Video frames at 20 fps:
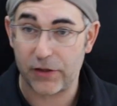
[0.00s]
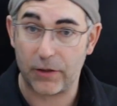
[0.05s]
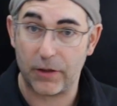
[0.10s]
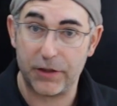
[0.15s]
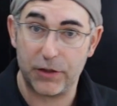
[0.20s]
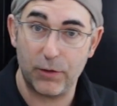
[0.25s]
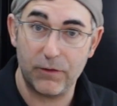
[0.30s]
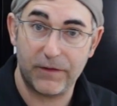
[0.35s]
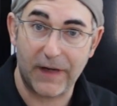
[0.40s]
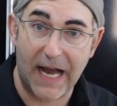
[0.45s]
sure
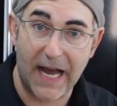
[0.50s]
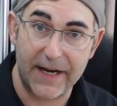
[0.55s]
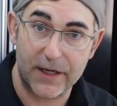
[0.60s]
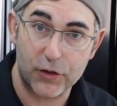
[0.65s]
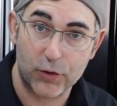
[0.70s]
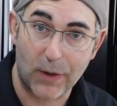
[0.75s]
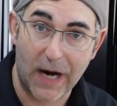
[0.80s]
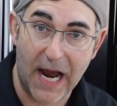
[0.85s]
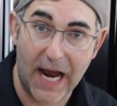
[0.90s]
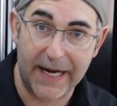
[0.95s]
you've got
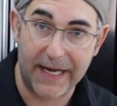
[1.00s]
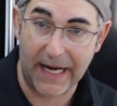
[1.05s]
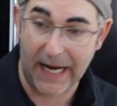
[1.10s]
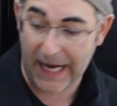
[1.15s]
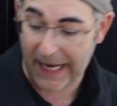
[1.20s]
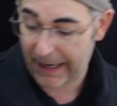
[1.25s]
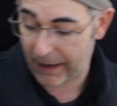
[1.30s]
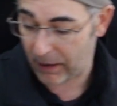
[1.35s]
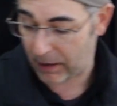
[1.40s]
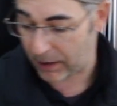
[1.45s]
dry
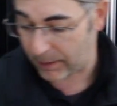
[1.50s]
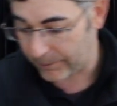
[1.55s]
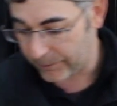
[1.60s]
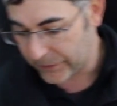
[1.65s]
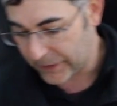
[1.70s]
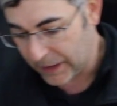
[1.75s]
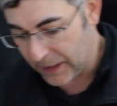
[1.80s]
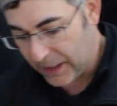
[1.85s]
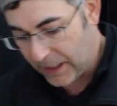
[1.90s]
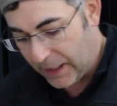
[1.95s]
air.
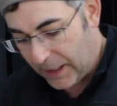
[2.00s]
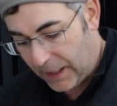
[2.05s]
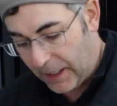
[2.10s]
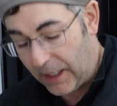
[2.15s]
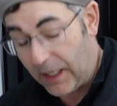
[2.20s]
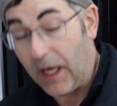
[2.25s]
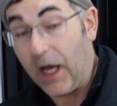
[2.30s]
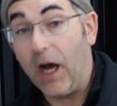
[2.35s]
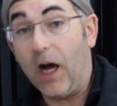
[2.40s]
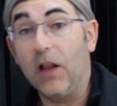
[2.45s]

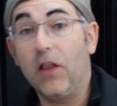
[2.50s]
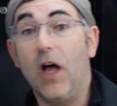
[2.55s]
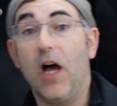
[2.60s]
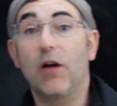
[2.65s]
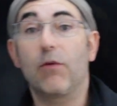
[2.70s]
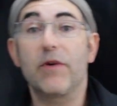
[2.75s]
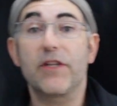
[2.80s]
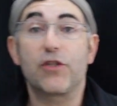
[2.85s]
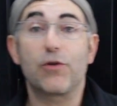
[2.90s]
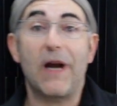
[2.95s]

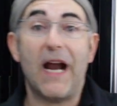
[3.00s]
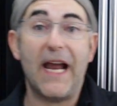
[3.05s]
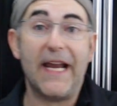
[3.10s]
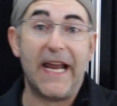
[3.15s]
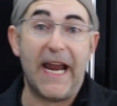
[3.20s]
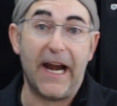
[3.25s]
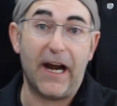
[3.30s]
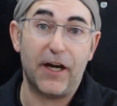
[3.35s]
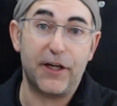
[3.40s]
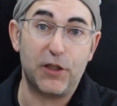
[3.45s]
Along with dry
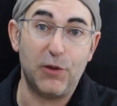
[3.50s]
air,